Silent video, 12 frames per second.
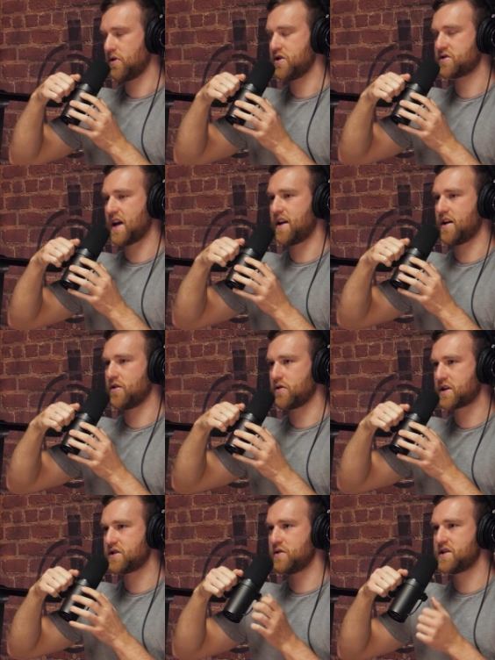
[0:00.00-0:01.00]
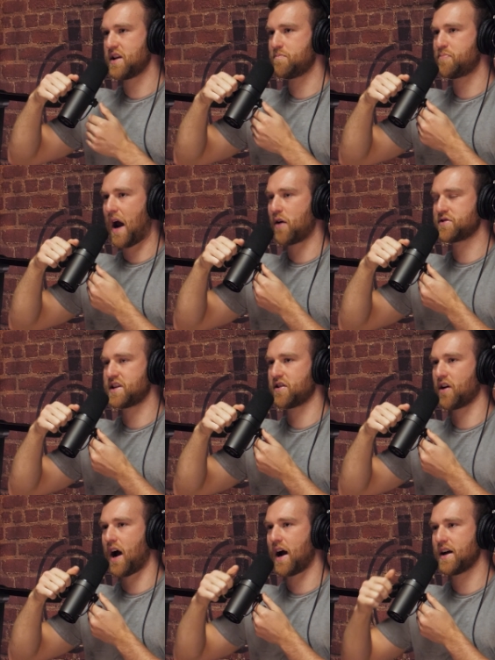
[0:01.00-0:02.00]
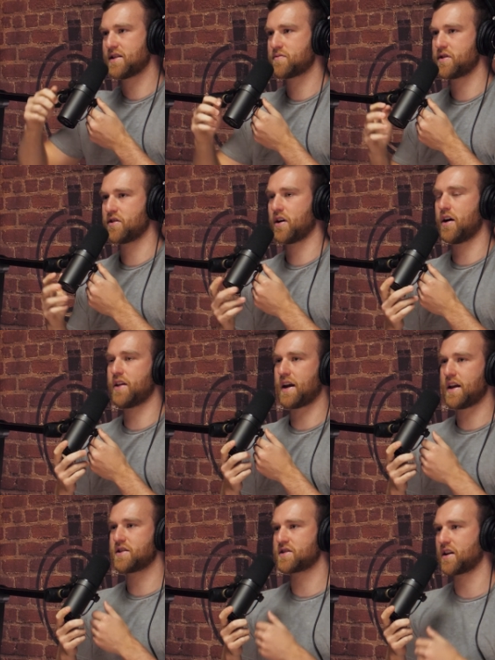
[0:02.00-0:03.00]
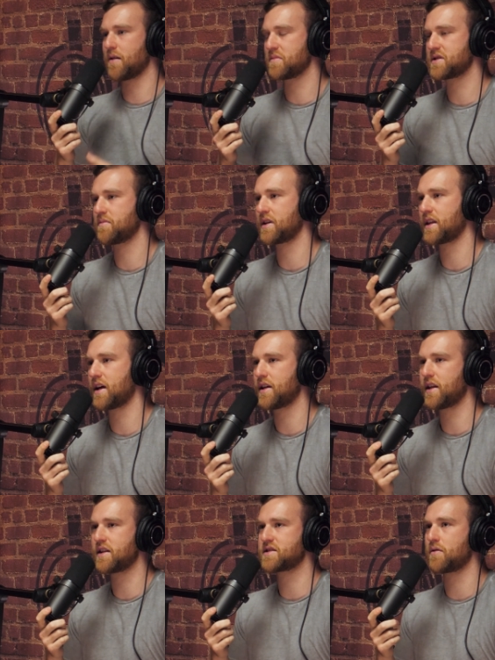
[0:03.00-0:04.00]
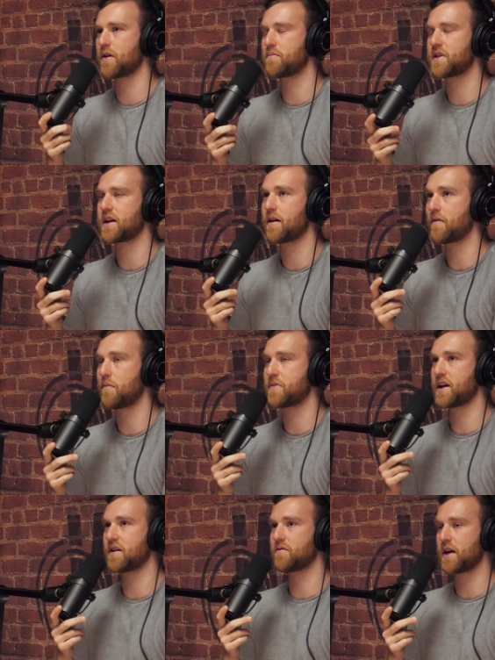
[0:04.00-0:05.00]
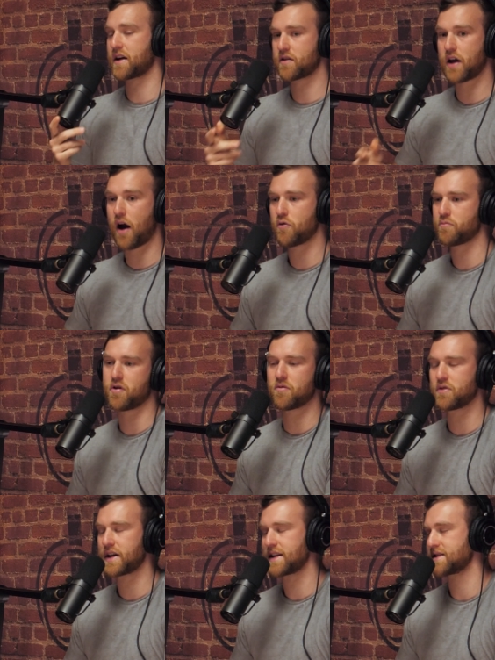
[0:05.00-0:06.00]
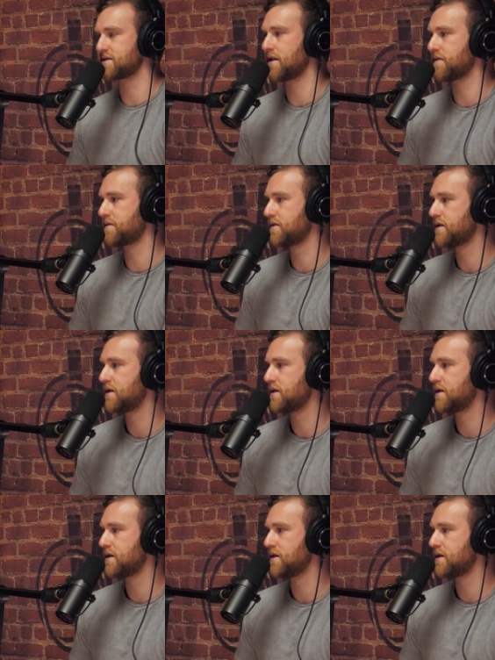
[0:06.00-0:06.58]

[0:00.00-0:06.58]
you said because when you said bouncing your eyes when you're on like Instagram or something, that's not what I'm thinking of. I'm thinking of like out in public and stuff.